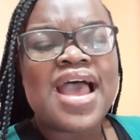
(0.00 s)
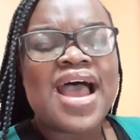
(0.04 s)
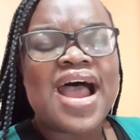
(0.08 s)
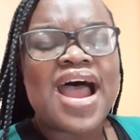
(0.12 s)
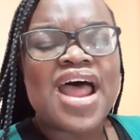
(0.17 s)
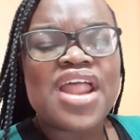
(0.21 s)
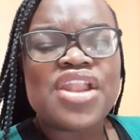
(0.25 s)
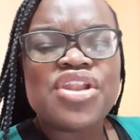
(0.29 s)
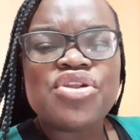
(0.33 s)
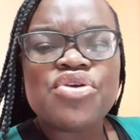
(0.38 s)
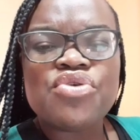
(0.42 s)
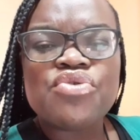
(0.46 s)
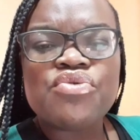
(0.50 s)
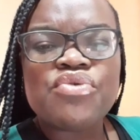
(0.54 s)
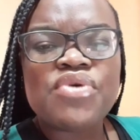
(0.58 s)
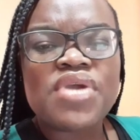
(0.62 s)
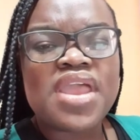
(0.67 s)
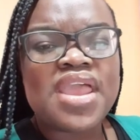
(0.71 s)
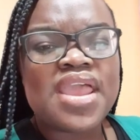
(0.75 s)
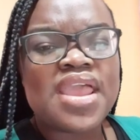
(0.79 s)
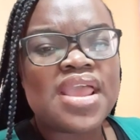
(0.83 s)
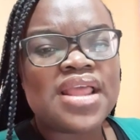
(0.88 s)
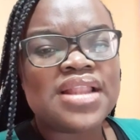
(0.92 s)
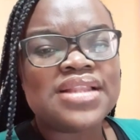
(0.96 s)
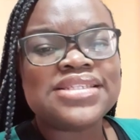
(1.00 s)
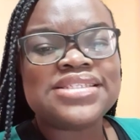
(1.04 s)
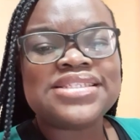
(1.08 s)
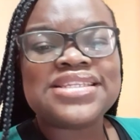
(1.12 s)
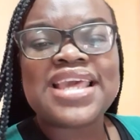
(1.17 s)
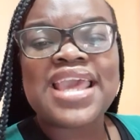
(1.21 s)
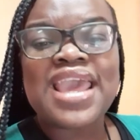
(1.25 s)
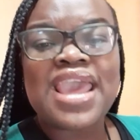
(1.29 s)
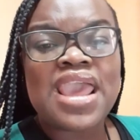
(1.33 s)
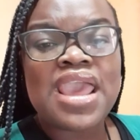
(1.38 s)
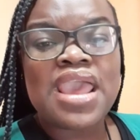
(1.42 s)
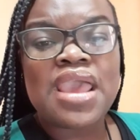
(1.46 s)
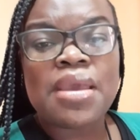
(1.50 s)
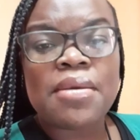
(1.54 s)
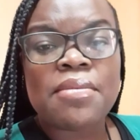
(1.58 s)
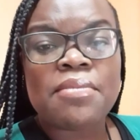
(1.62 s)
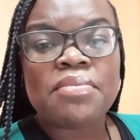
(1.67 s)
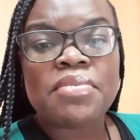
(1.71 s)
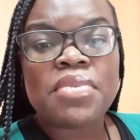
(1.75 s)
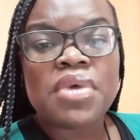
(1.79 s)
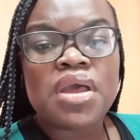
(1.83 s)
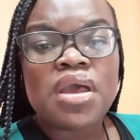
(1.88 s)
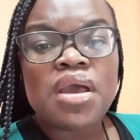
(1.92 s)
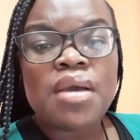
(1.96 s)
And the rains came,